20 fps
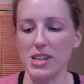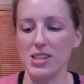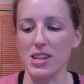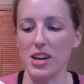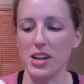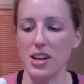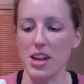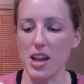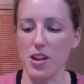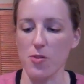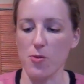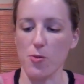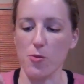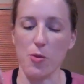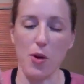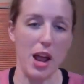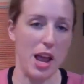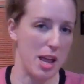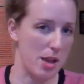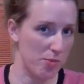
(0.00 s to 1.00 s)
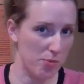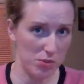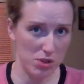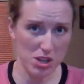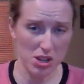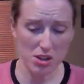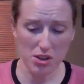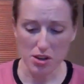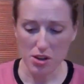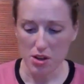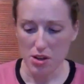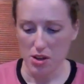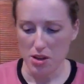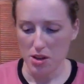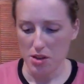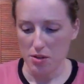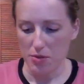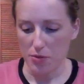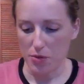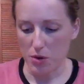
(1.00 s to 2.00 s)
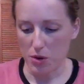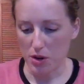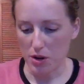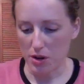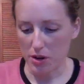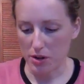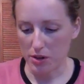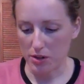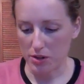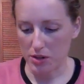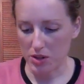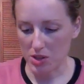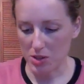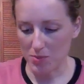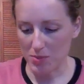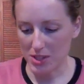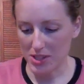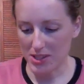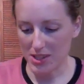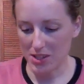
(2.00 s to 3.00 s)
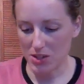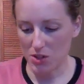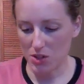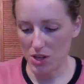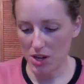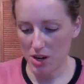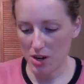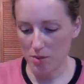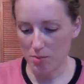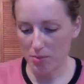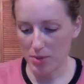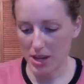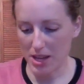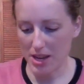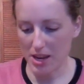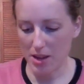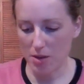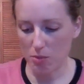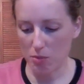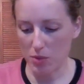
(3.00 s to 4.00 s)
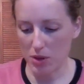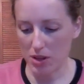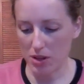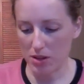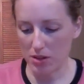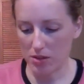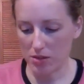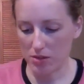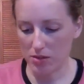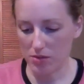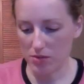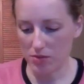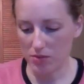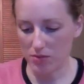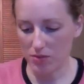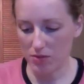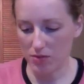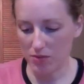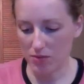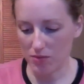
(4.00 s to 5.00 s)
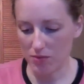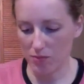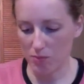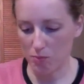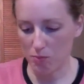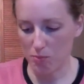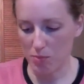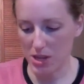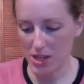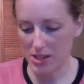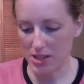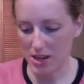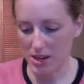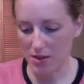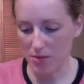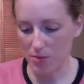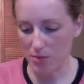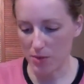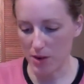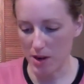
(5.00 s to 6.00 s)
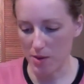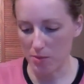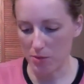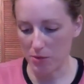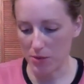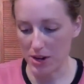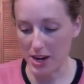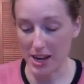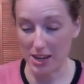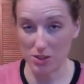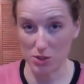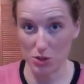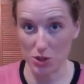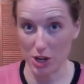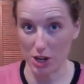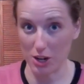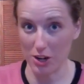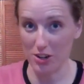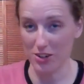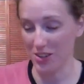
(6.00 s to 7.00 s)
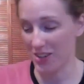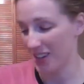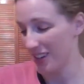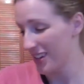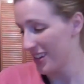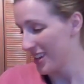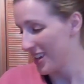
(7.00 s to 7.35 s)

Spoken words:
won't be done and framed for Christmas this year, but it will be done and framed for next year.